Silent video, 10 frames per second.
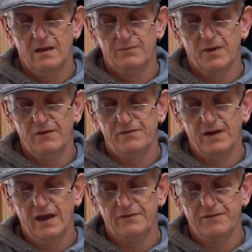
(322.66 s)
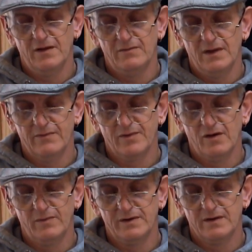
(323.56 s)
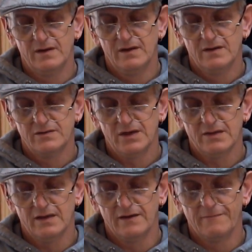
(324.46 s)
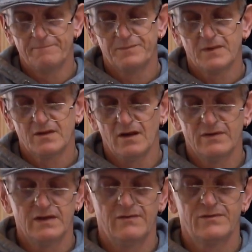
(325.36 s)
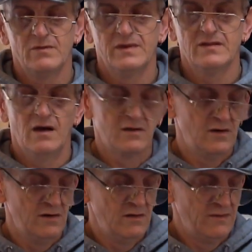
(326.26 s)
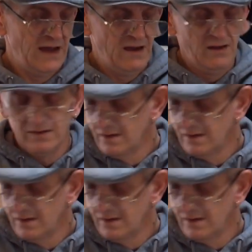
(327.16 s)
perforated film absorbent dressing. So obviously if somebody's got a cut, that on,